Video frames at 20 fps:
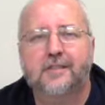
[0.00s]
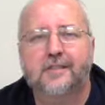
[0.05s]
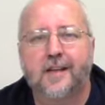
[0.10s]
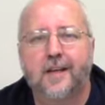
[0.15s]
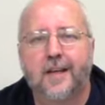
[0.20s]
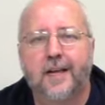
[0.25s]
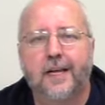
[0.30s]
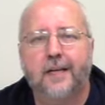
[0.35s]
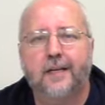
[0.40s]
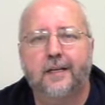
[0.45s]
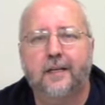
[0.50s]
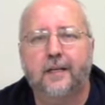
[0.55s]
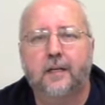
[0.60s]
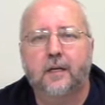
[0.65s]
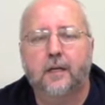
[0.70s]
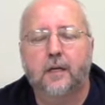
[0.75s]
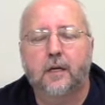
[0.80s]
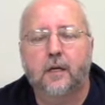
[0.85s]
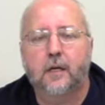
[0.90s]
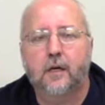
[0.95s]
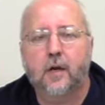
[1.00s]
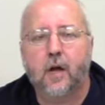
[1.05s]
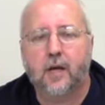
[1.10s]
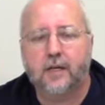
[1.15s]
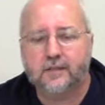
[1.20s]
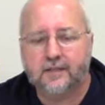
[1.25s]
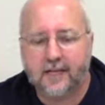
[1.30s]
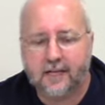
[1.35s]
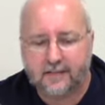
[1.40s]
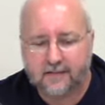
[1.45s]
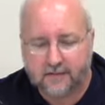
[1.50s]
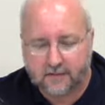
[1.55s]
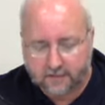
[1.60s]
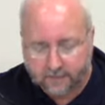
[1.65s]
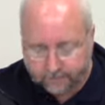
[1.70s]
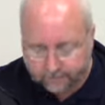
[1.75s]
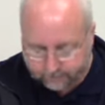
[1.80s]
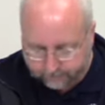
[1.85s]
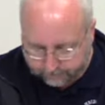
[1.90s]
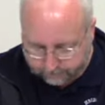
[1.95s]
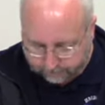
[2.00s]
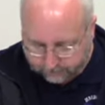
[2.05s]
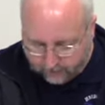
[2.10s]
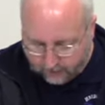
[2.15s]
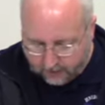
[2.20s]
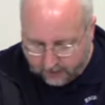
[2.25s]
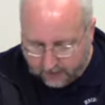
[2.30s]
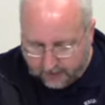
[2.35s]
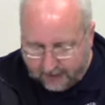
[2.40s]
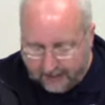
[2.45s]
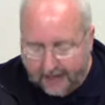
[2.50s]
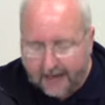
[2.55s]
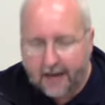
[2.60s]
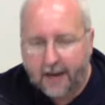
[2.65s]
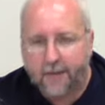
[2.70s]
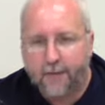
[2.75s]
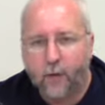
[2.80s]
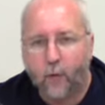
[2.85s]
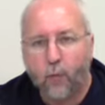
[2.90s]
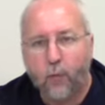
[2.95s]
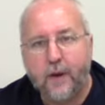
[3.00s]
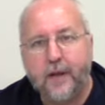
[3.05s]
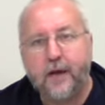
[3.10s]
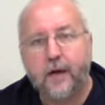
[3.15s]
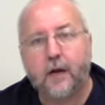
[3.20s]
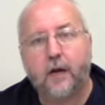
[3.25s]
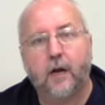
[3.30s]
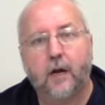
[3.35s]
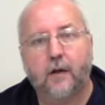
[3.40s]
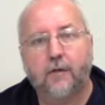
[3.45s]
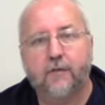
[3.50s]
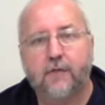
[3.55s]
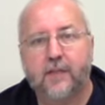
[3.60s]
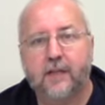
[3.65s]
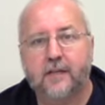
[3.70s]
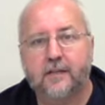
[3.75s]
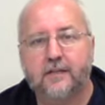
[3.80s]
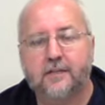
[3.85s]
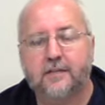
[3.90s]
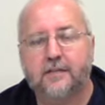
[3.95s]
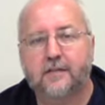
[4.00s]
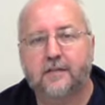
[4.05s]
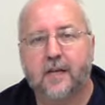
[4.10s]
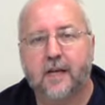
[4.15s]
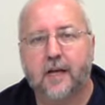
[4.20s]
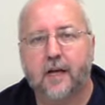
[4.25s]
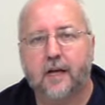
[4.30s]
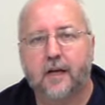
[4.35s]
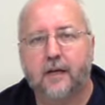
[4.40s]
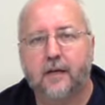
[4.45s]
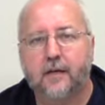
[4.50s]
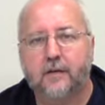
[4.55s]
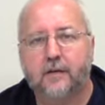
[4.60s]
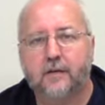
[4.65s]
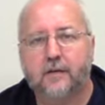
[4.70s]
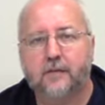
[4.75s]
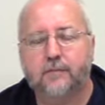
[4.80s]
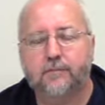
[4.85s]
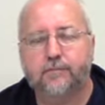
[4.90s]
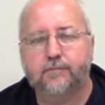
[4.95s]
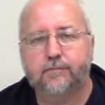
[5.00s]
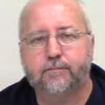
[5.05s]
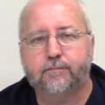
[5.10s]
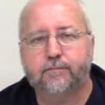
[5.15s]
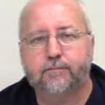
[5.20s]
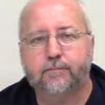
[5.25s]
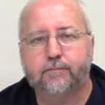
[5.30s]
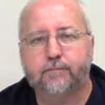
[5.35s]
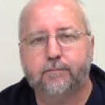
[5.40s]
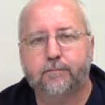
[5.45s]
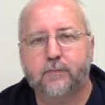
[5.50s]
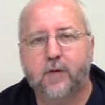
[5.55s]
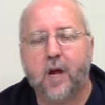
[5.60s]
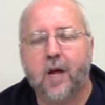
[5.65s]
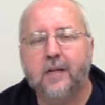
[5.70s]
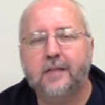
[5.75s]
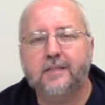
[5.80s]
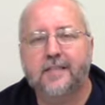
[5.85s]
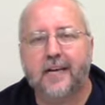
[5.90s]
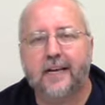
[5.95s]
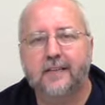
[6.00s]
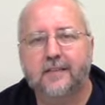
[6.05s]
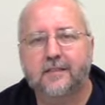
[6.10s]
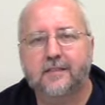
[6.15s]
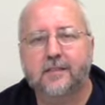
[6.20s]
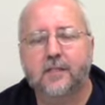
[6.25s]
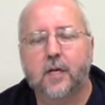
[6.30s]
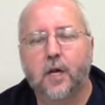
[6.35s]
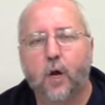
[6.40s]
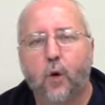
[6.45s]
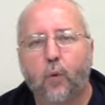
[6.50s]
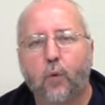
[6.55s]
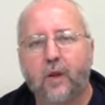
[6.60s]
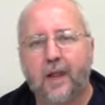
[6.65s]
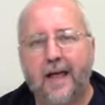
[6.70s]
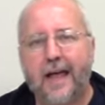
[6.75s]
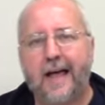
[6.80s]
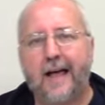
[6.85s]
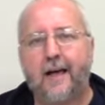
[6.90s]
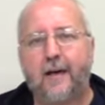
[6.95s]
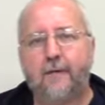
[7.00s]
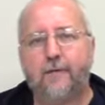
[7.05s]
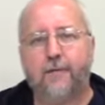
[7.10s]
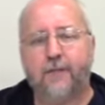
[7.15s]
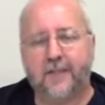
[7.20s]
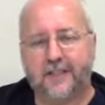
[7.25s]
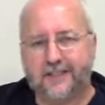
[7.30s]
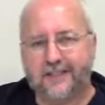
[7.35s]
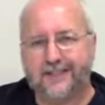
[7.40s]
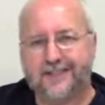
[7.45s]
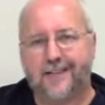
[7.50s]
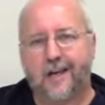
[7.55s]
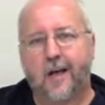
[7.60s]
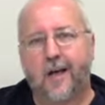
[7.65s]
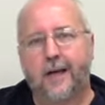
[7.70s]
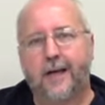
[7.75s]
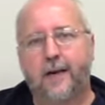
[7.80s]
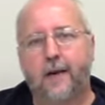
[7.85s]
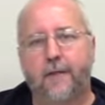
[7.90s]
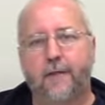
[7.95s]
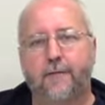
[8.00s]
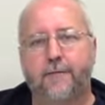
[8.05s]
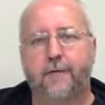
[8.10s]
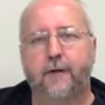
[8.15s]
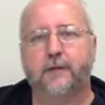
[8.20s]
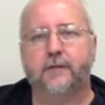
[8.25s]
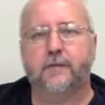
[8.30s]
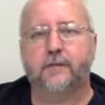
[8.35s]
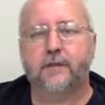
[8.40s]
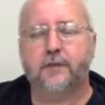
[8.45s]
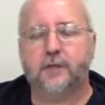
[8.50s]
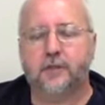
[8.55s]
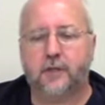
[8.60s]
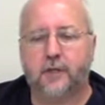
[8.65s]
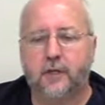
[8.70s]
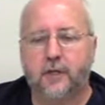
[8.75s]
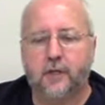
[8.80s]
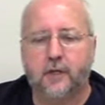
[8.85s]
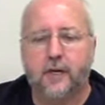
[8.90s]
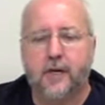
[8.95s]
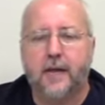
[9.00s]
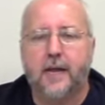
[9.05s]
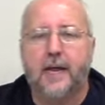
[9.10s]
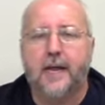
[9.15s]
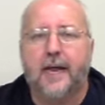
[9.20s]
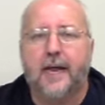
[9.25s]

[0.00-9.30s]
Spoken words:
design contest. And the winner of this contest will have the design on the front of the shirt,